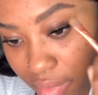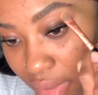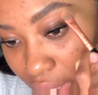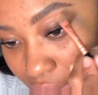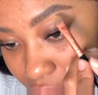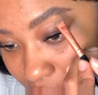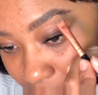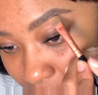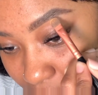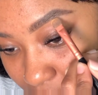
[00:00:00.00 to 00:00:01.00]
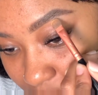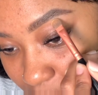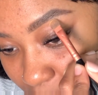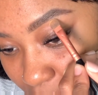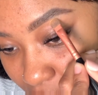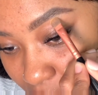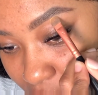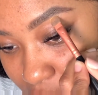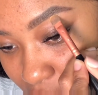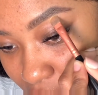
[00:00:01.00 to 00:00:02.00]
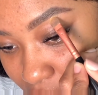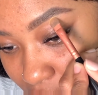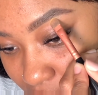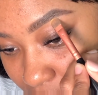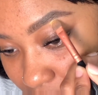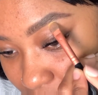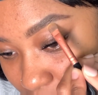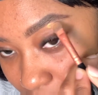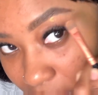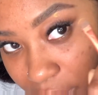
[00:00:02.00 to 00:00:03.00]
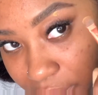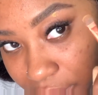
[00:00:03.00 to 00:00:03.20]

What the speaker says: And everything for my brow, I start at the end of the brow.